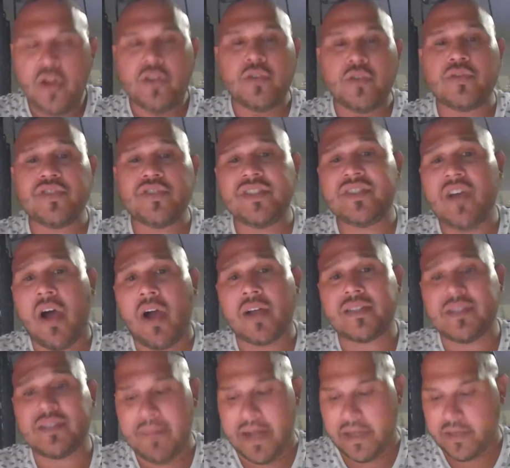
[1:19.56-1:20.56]
Notion
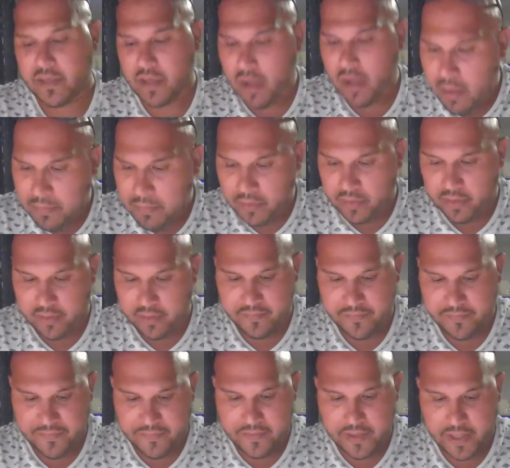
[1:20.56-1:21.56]
talks about a couple
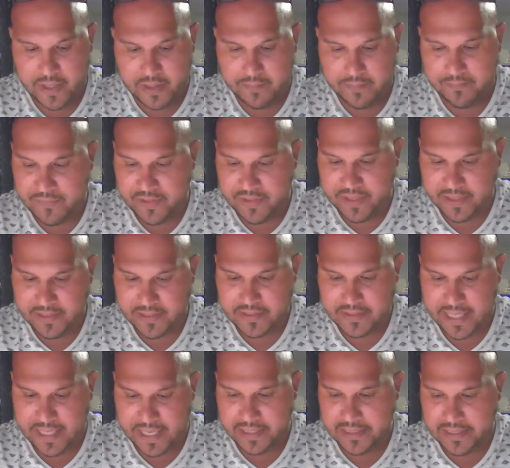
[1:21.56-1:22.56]
of things
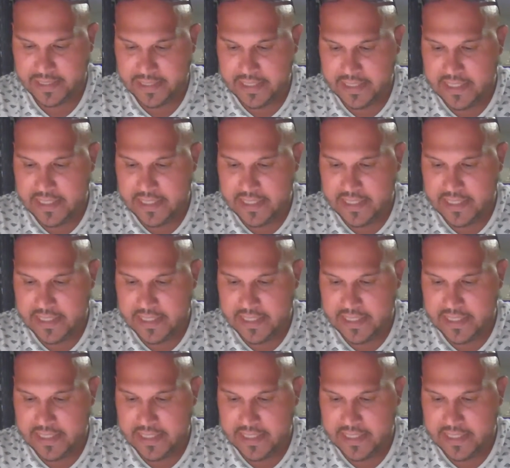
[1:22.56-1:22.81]
that